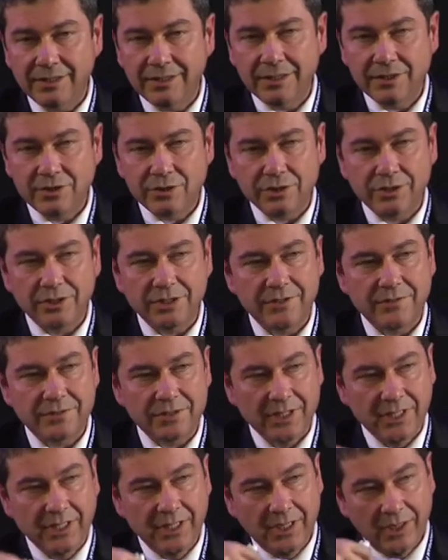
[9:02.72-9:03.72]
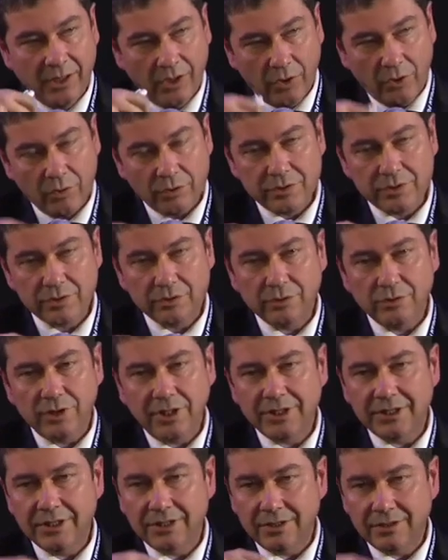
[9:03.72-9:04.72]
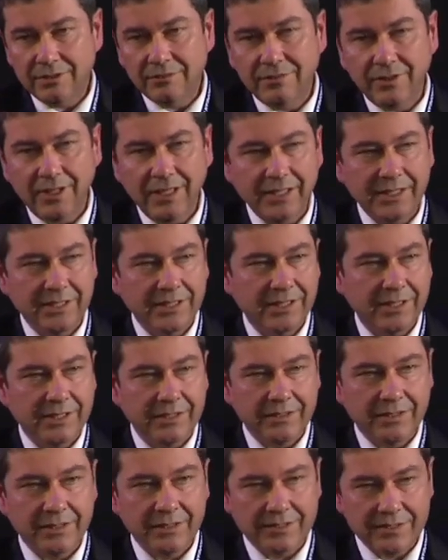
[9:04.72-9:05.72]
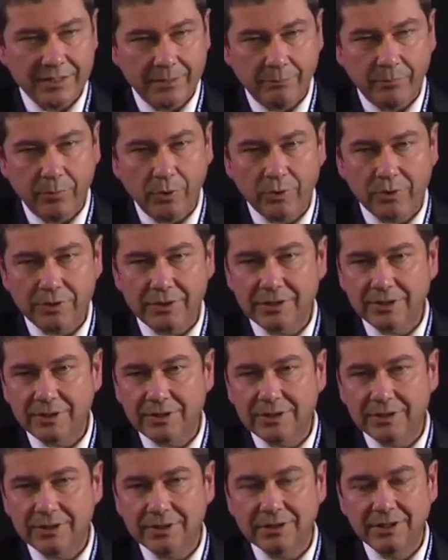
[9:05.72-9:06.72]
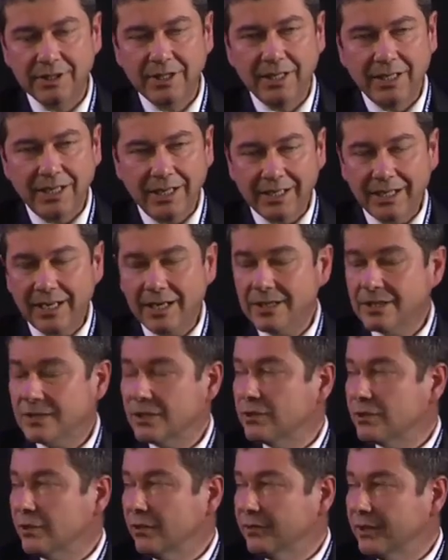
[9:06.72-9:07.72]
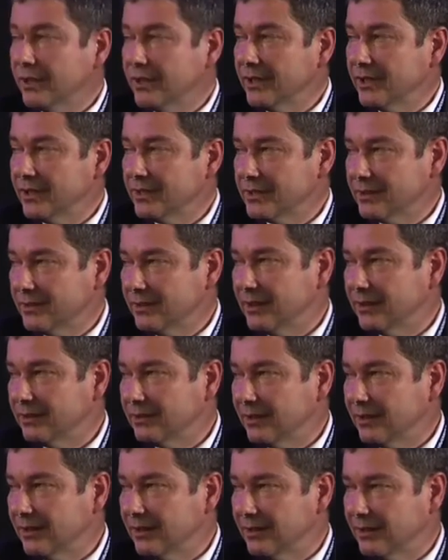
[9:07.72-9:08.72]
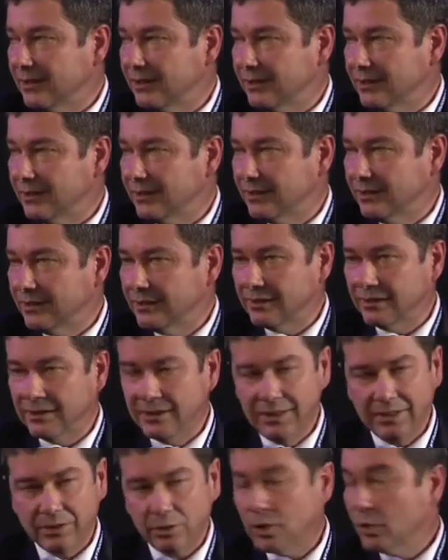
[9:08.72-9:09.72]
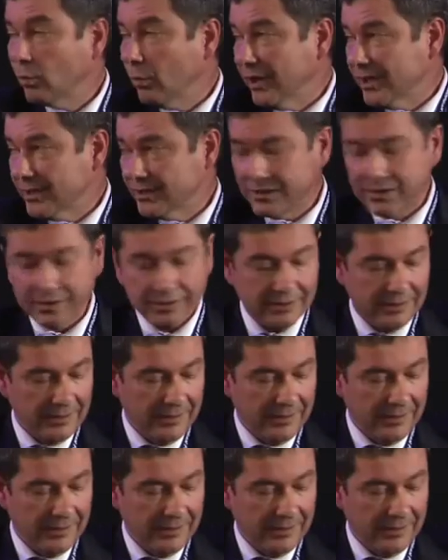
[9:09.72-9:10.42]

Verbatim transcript: initiatives also identifying and uh, supporting the analysis of the needs that are uh, requested.